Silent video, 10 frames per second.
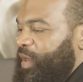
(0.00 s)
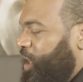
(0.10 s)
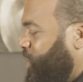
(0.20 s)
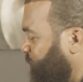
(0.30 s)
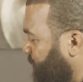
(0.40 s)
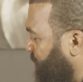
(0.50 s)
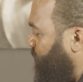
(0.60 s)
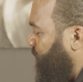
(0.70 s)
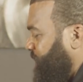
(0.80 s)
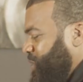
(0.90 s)
because you're in a
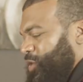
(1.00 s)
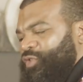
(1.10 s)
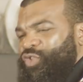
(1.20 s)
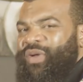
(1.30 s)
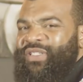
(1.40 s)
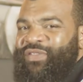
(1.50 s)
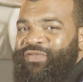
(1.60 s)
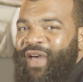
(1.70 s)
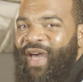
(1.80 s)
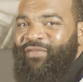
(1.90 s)
arrearage of
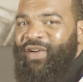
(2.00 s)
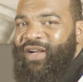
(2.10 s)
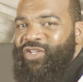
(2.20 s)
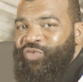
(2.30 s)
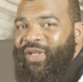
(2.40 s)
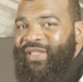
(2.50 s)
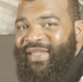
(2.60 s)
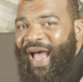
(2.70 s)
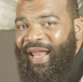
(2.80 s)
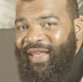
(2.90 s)

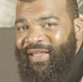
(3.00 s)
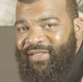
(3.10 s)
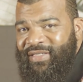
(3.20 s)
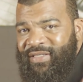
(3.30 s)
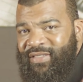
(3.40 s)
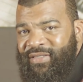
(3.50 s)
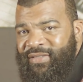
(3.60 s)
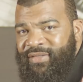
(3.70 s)
$2,500.